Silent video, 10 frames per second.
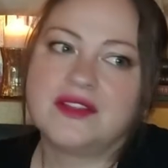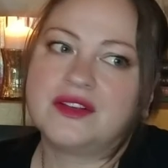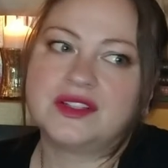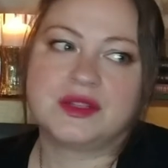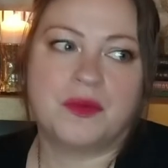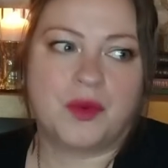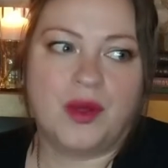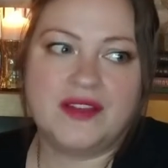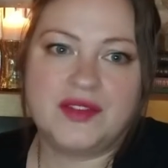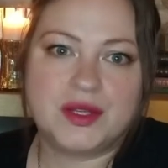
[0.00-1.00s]
There's
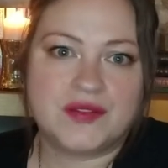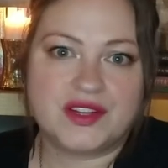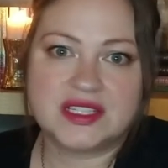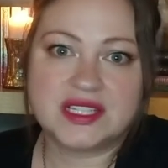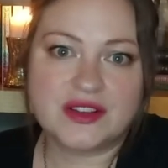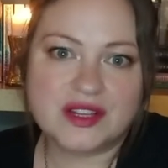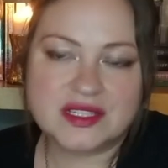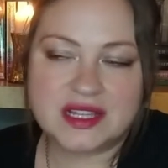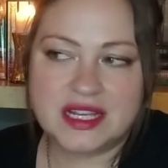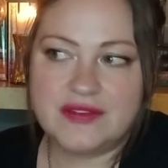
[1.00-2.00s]
quite a few different
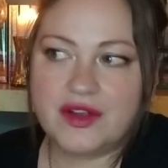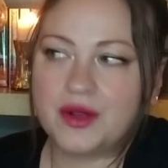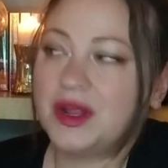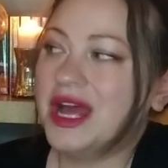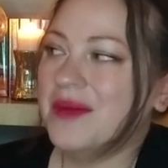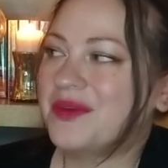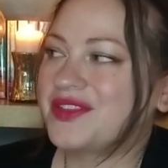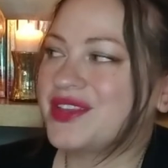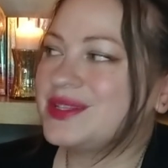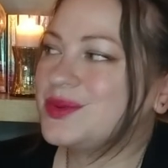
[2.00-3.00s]
series that he wrote,
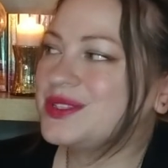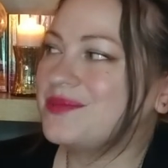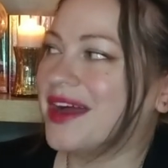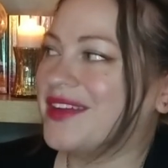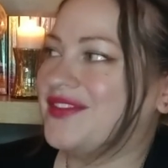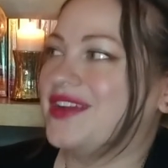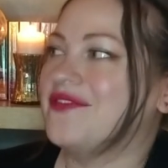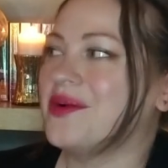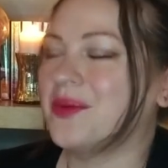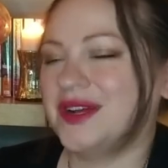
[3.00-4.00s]
but this was my
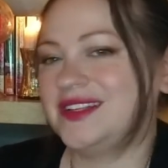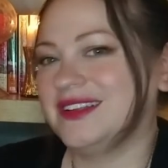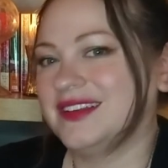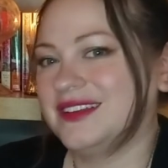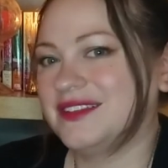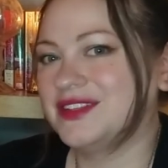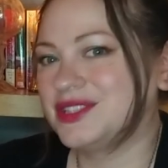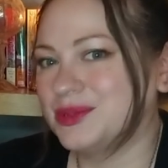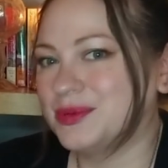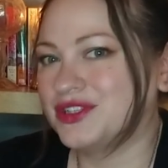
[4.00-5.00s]
favorite one, the
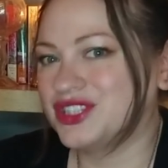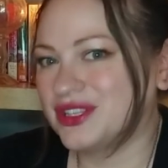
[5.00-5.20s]
Super